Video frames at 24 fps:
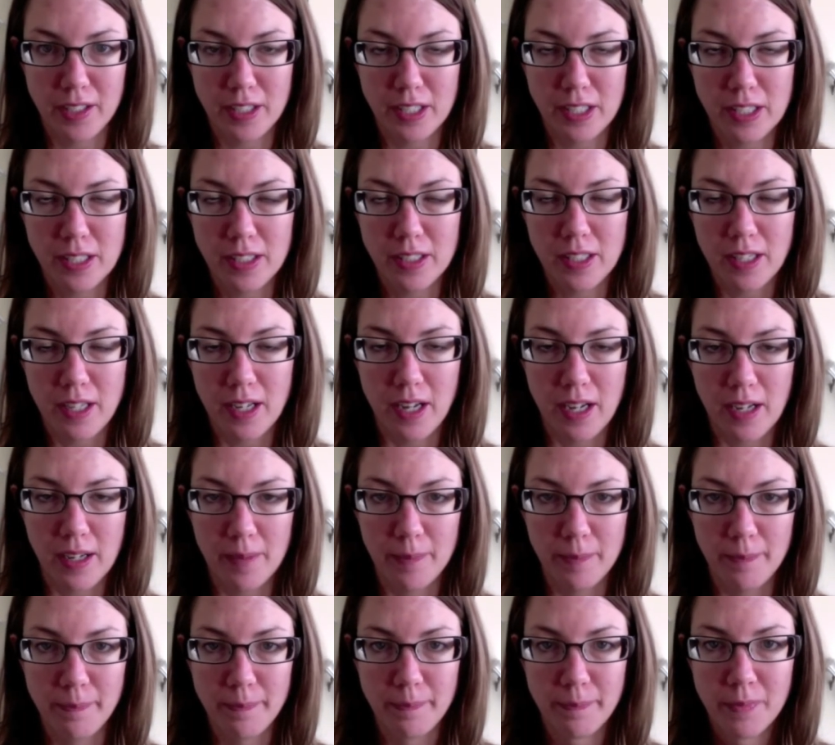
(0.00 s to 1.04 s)

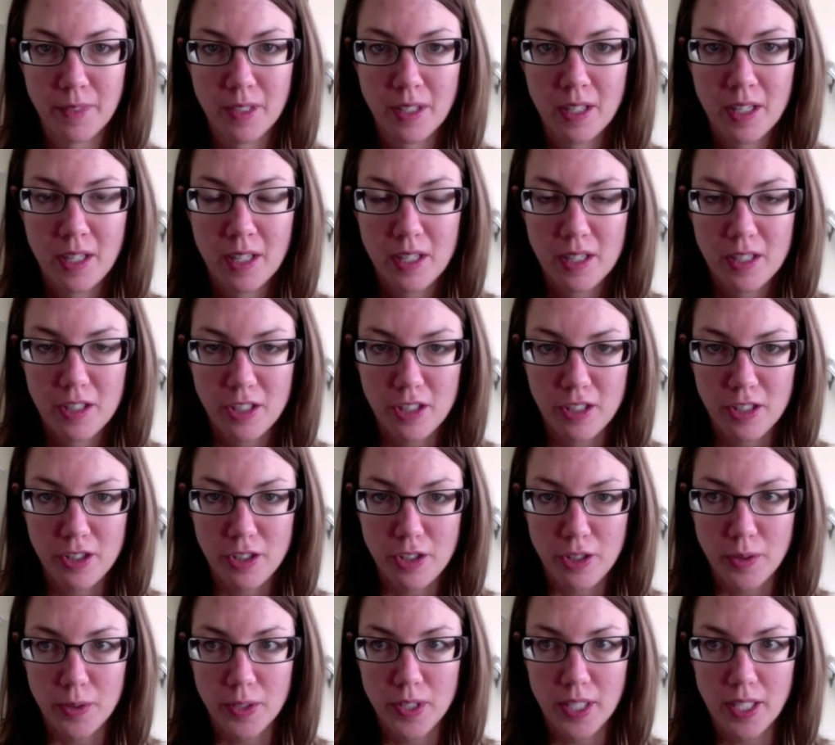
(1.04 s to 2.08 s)
Just
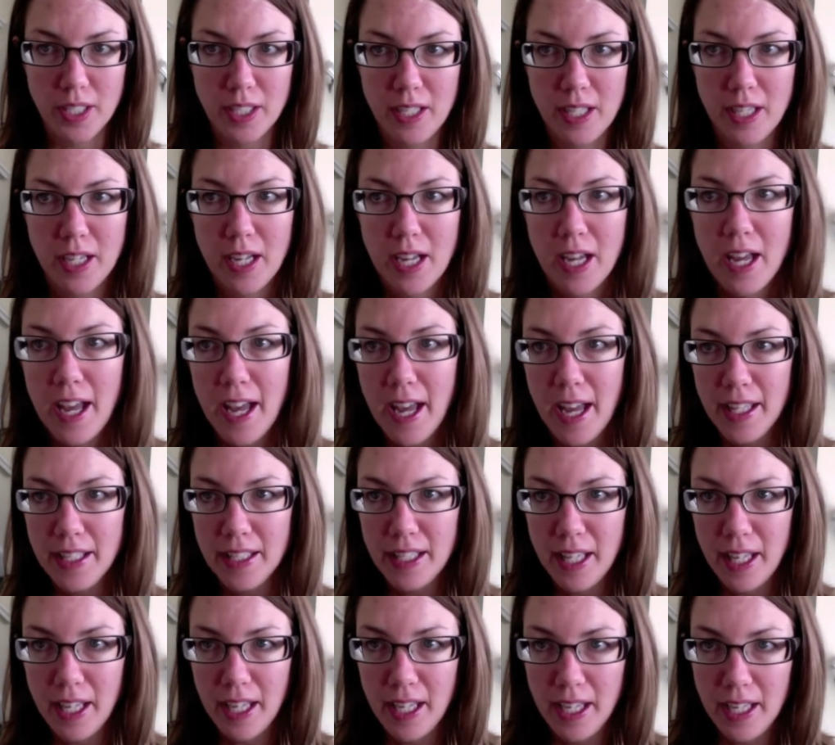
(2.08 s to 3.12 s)
juice it, and
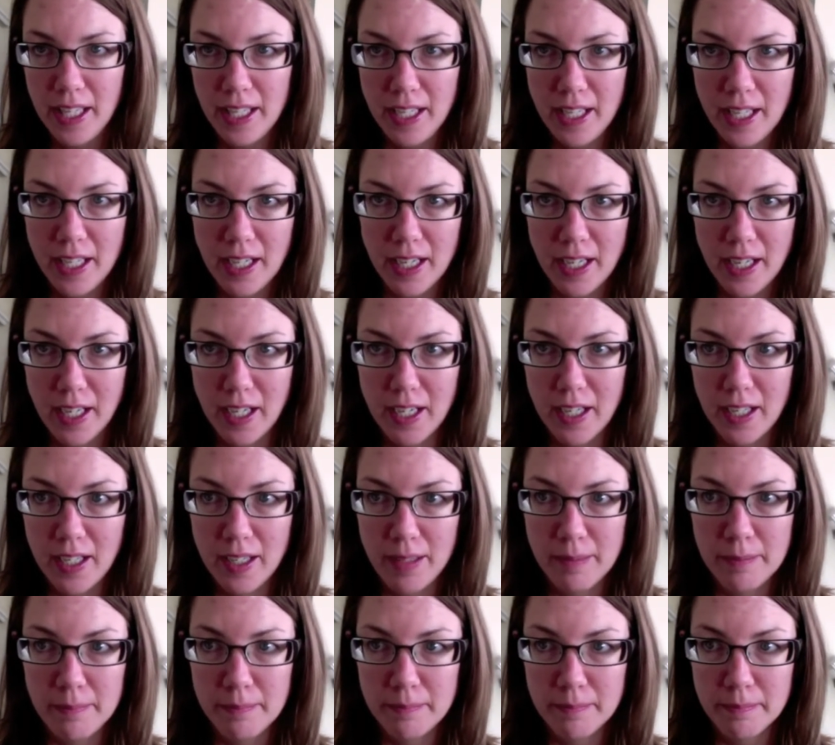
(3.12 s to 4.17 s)

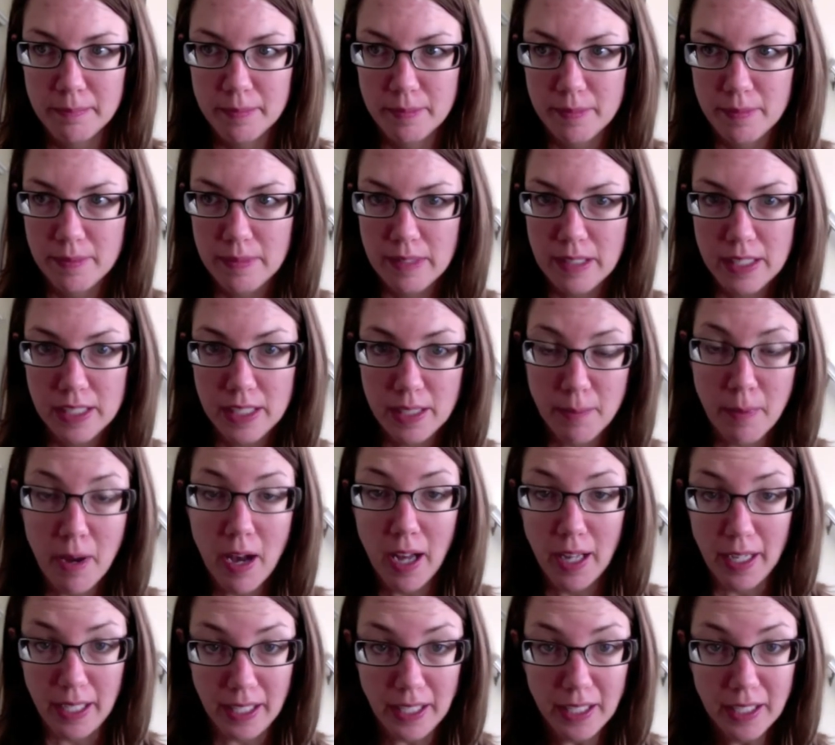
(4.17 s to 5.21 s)
then some
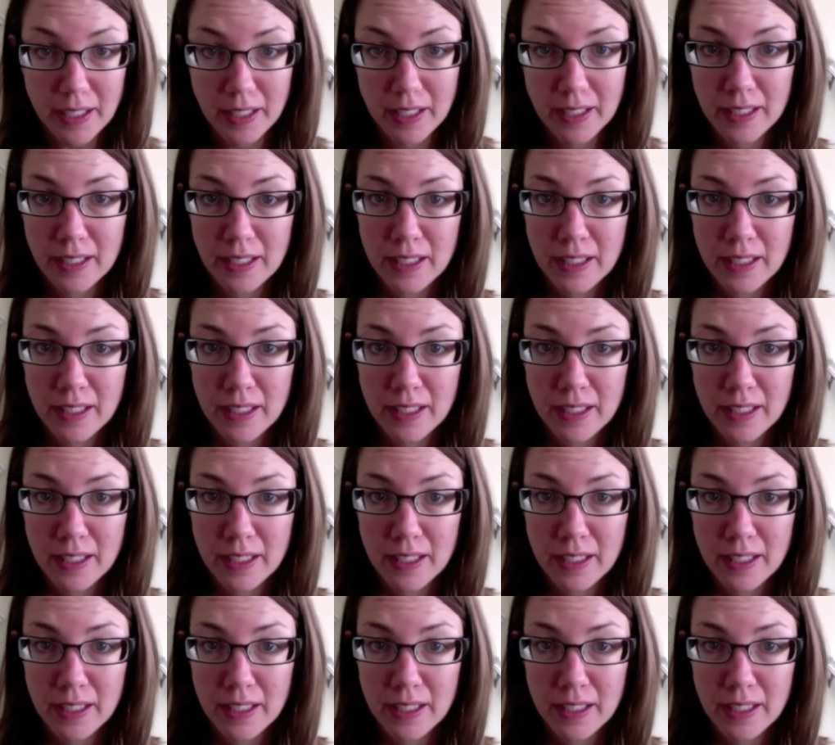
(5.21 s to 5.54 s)
honey.